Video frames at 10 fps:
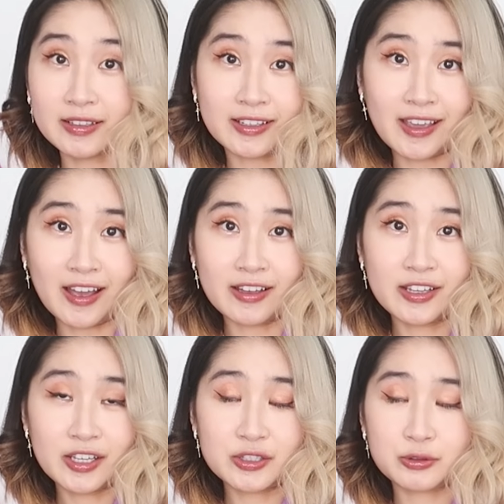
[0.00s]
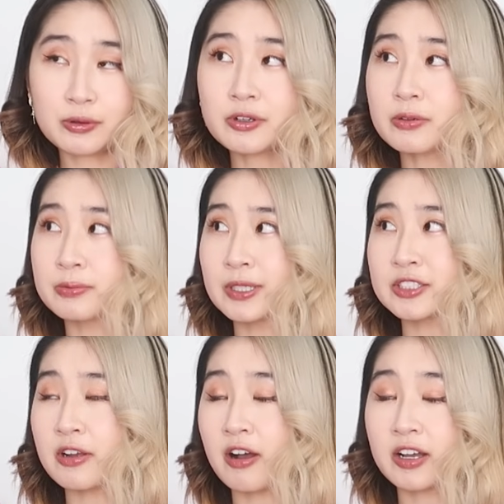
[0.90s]
Like, yeah, historical rich
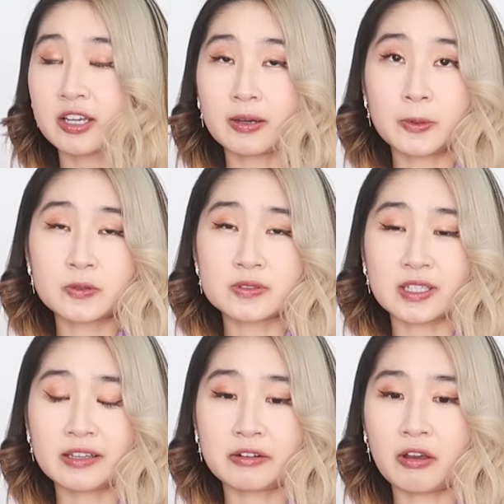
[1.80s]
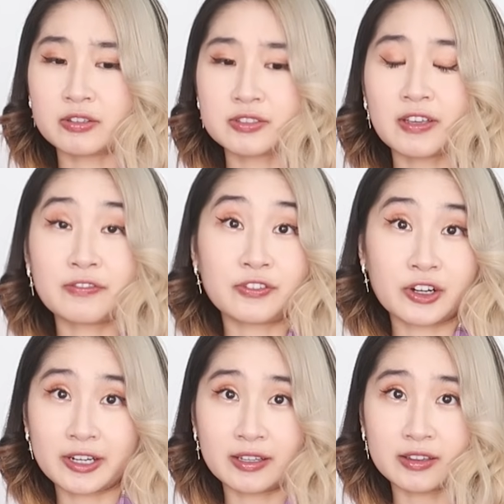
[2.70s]
and hot couples can also get
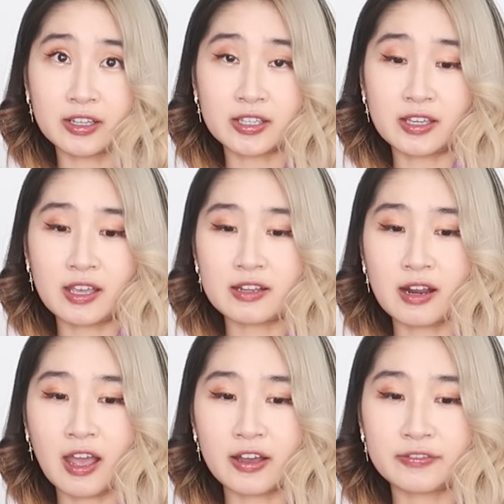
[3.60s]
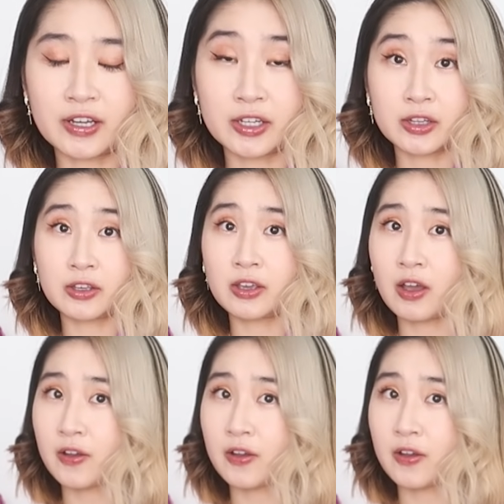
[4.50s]
very unlucky and have ugly